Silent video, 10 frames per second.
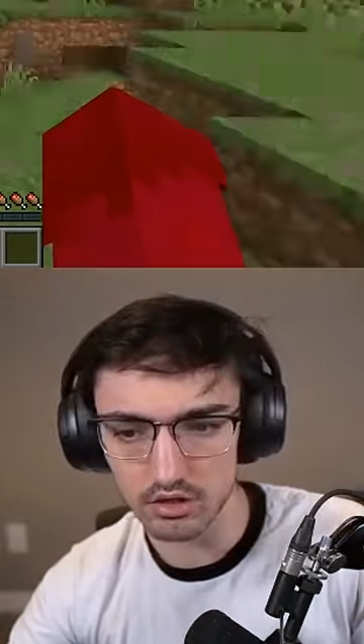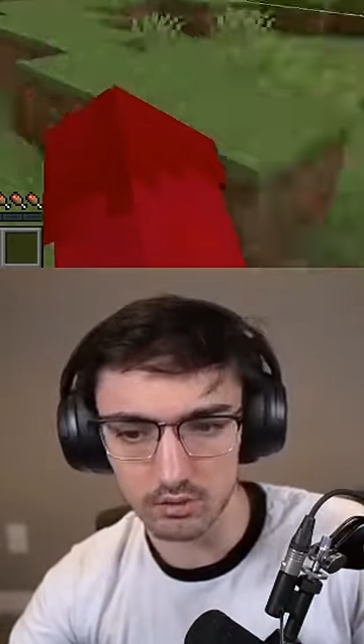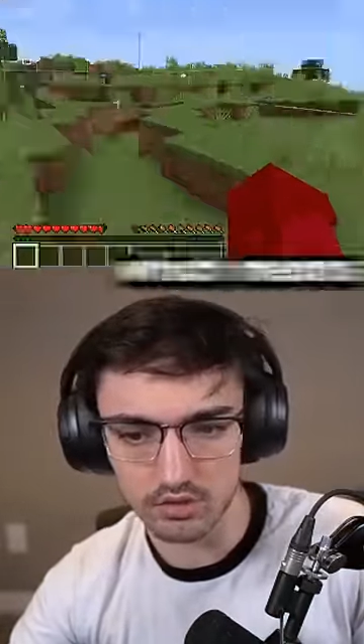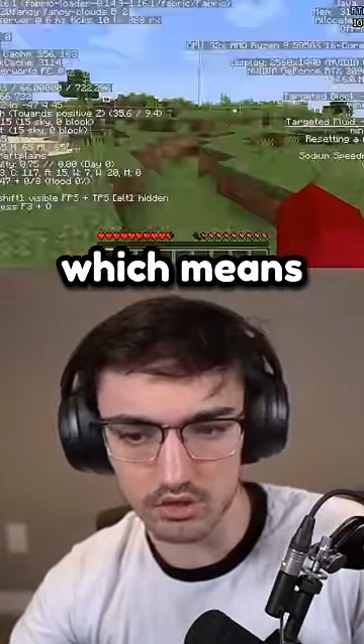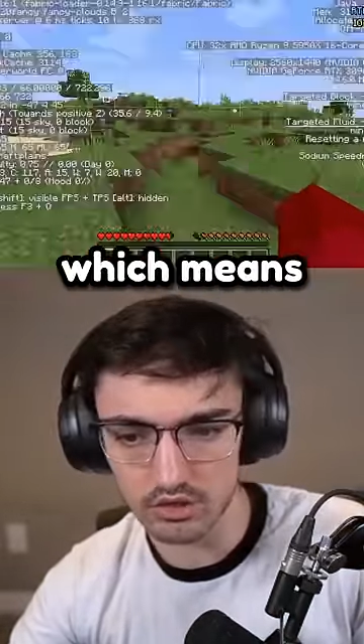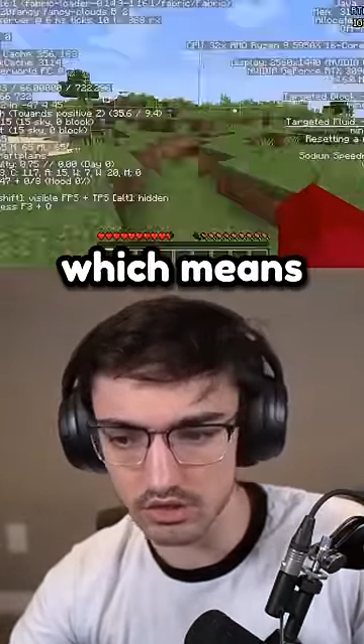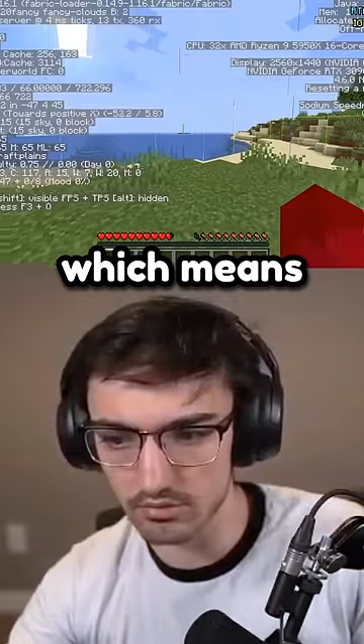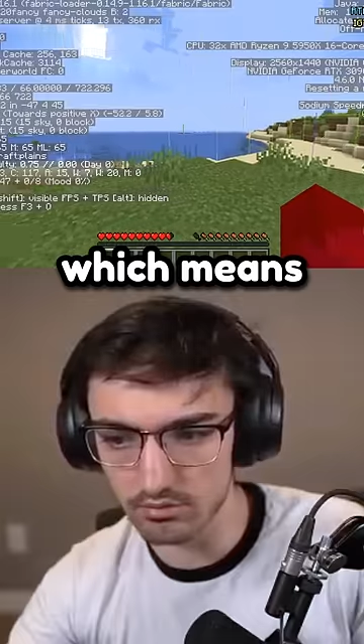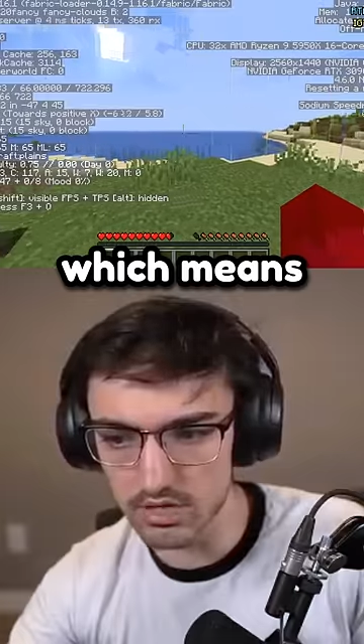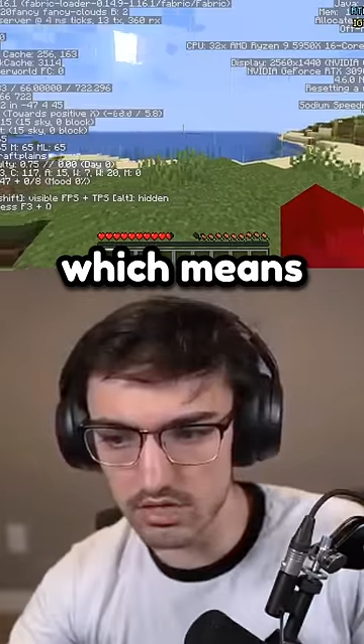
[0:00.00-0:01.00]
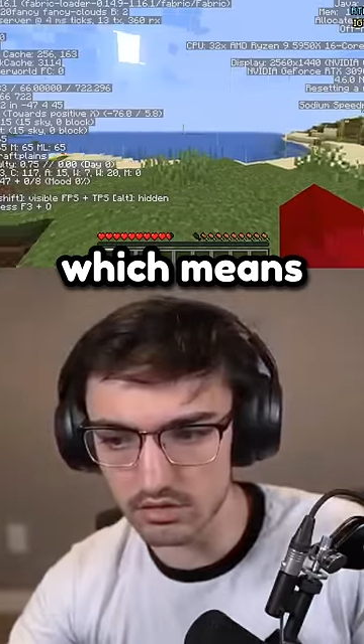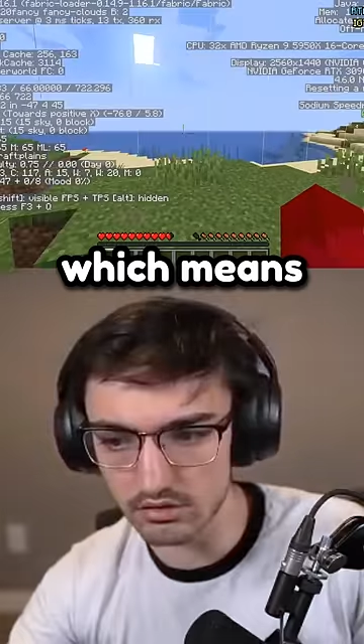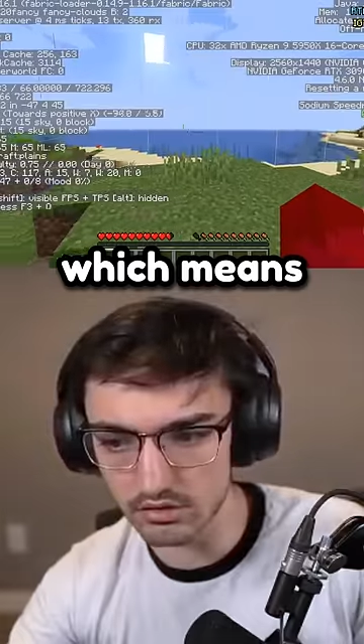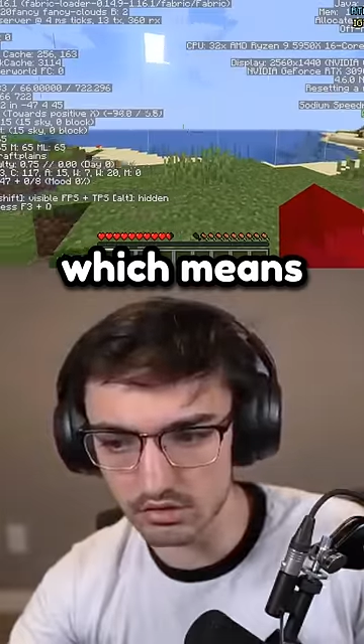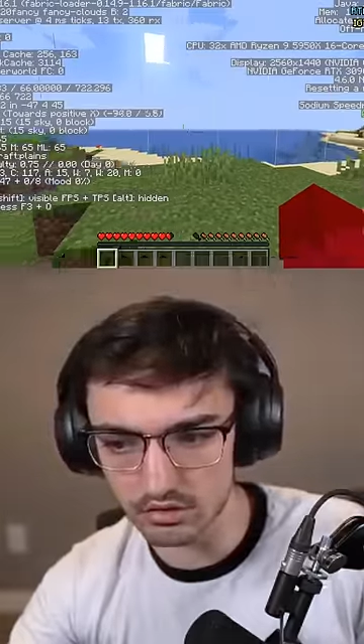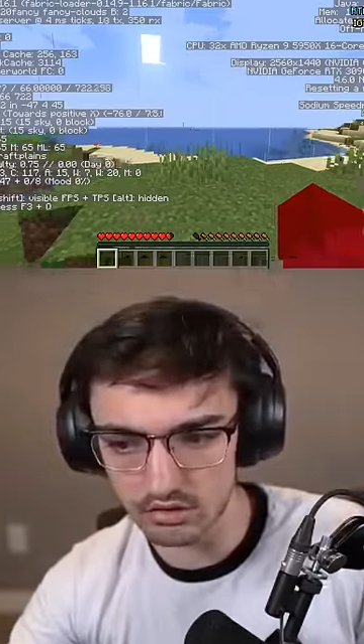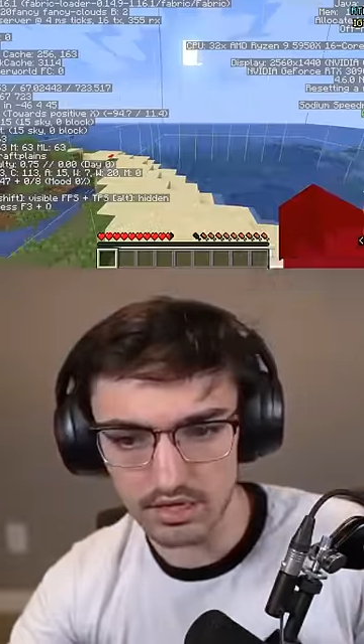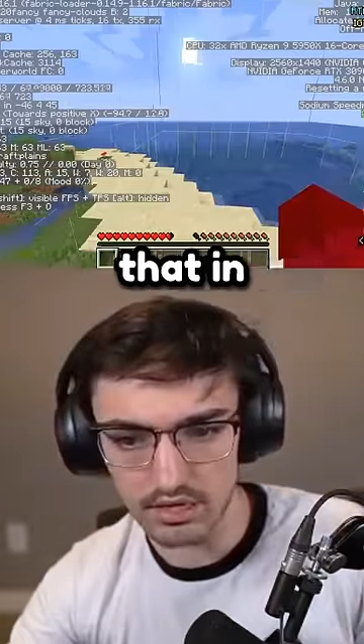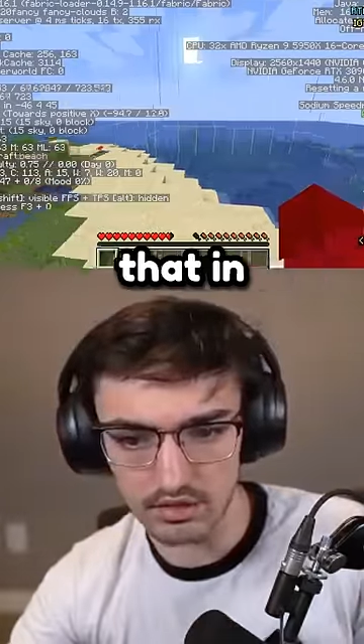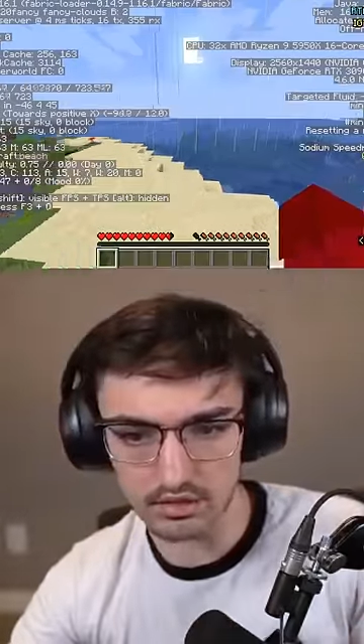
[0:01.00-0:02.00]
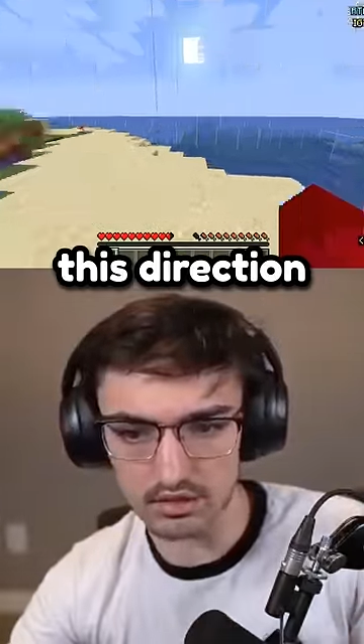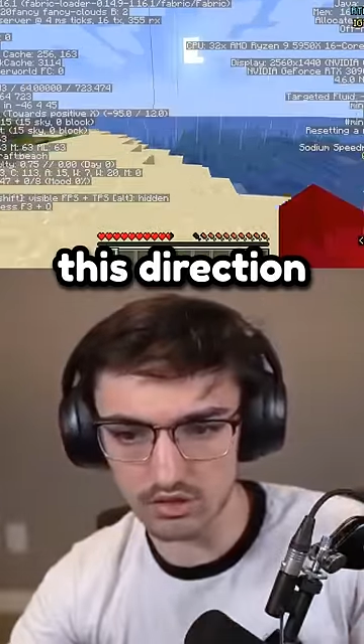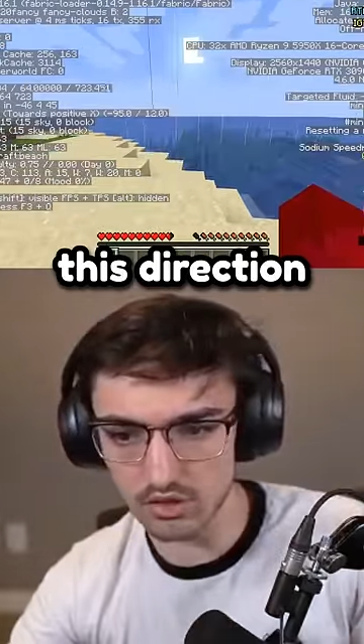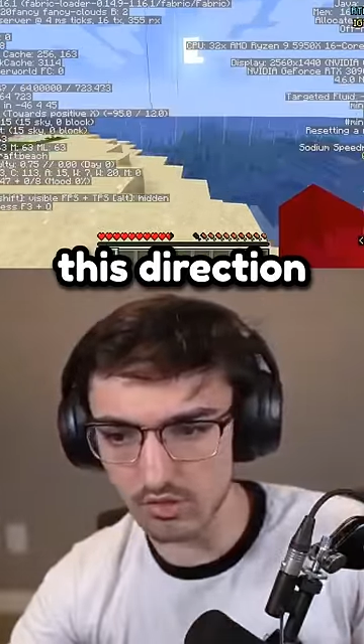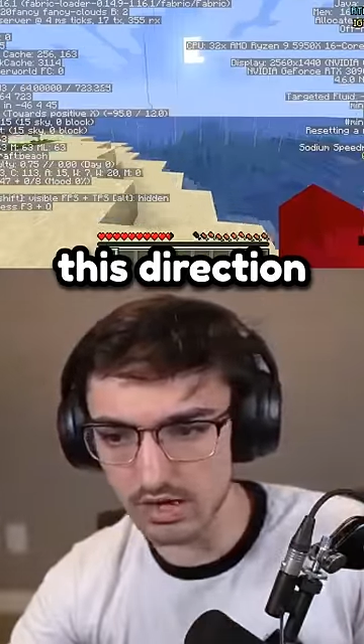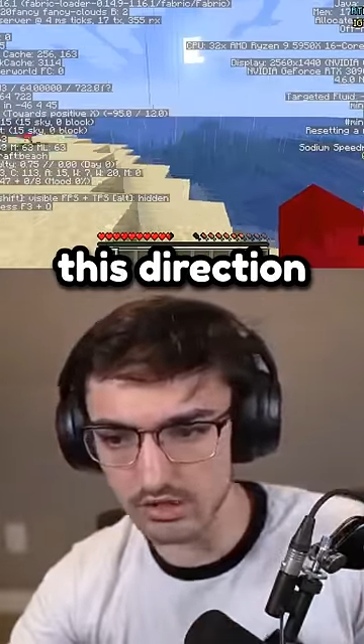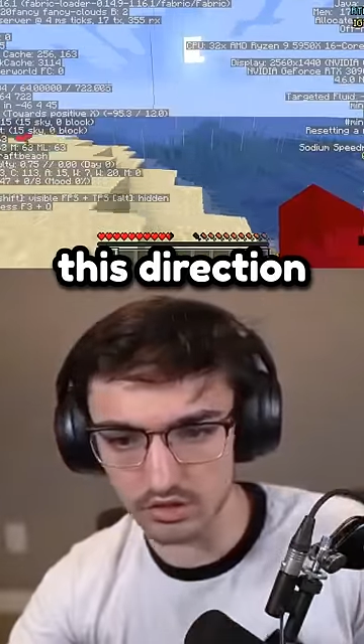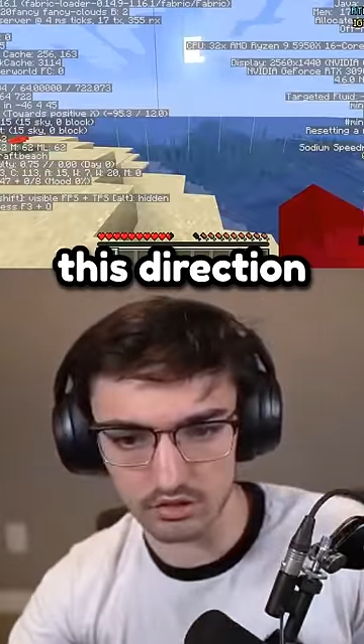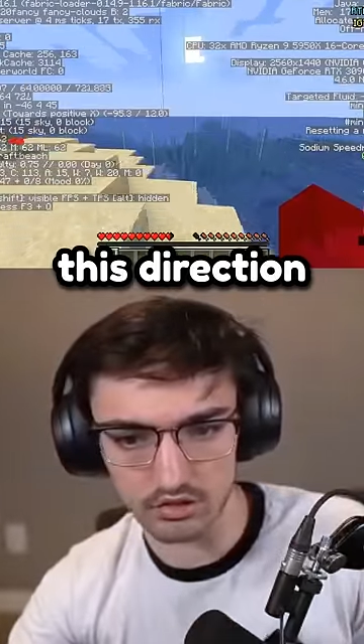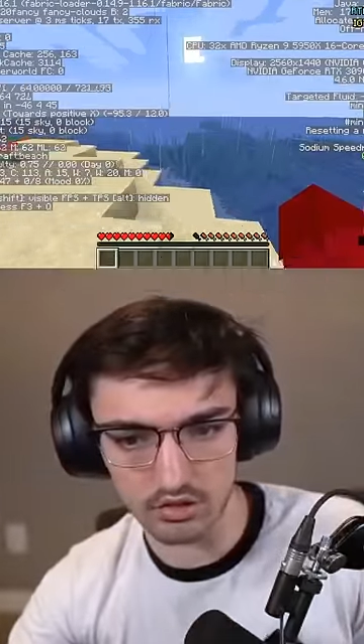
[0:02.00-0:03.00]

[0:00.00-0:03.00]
which means that in this direction,